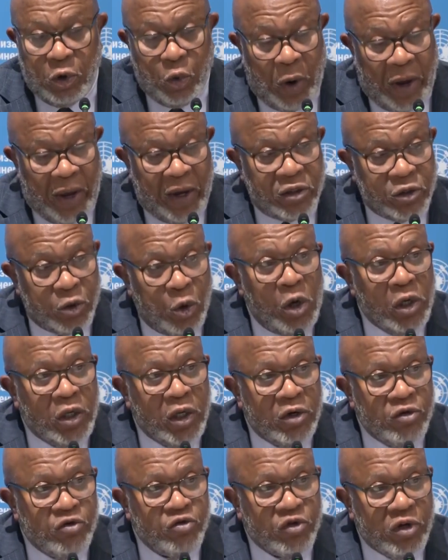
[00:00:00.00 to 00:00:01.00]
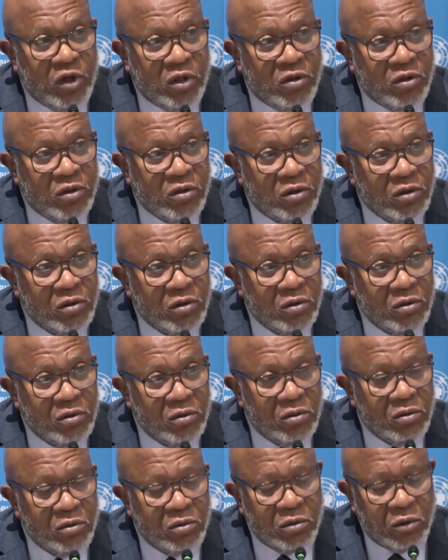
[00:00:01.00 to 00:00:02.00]
requires all countries,
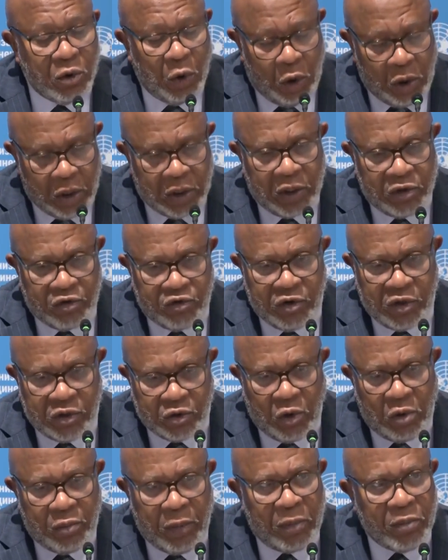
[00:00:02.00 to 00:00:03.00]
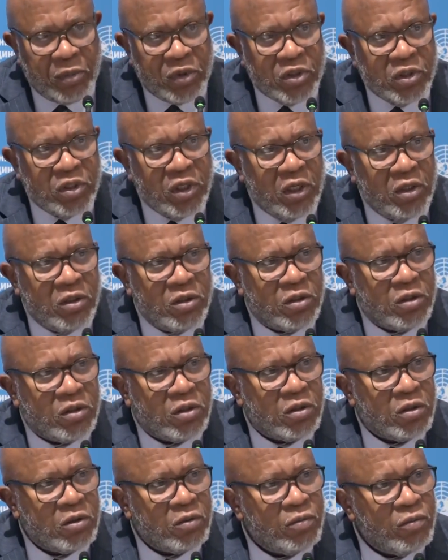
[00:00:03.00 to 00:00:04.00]
all countries, all member
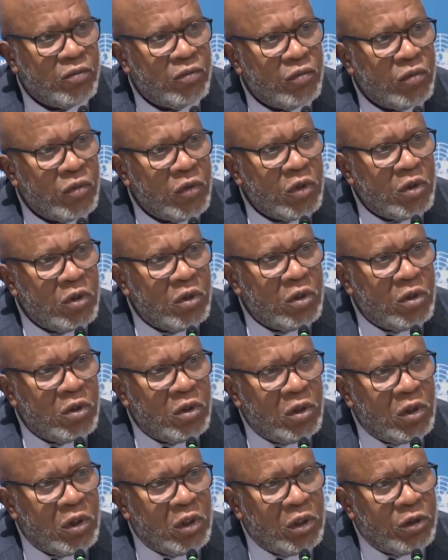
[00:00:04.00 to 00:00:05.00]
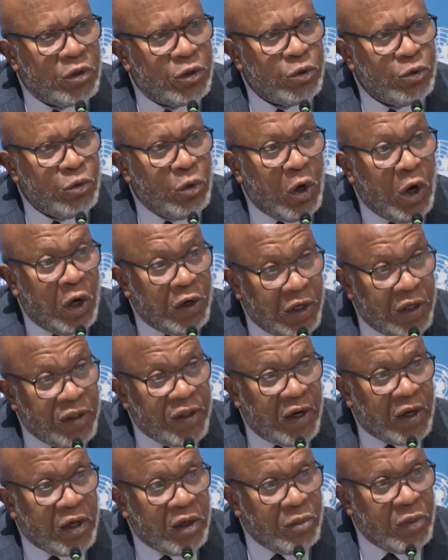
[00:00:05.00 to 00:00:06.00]
states, uh, to honor
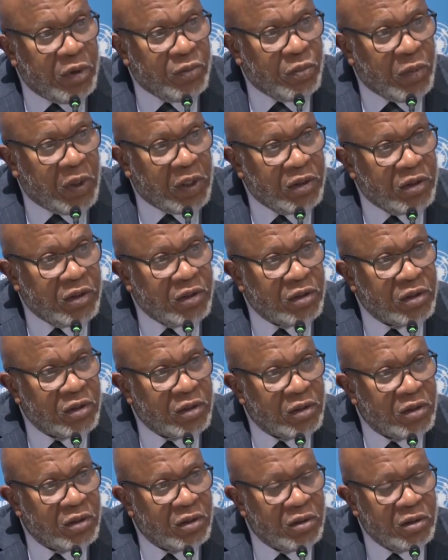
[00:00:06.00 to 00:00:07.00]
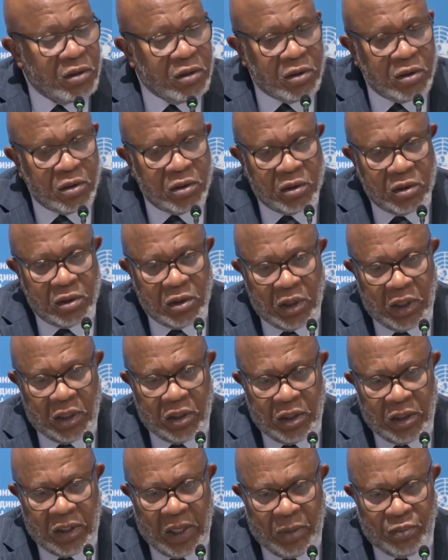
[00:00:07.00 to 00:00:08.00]
their commitments
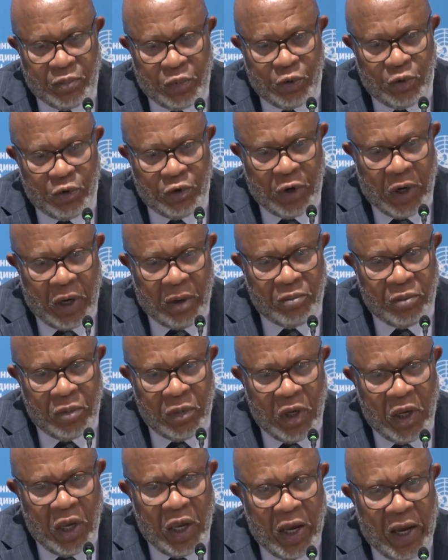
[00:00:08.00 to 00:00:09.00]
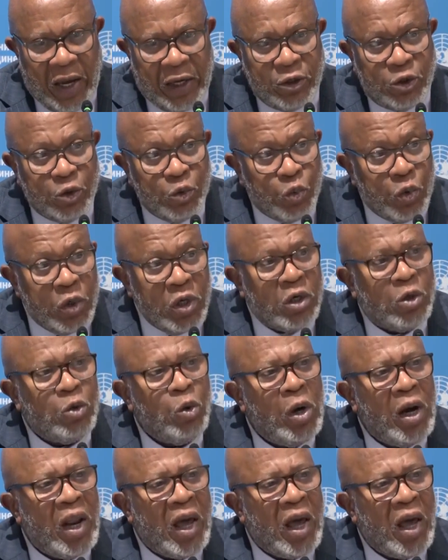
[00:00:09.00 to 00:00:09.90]
under that program and to work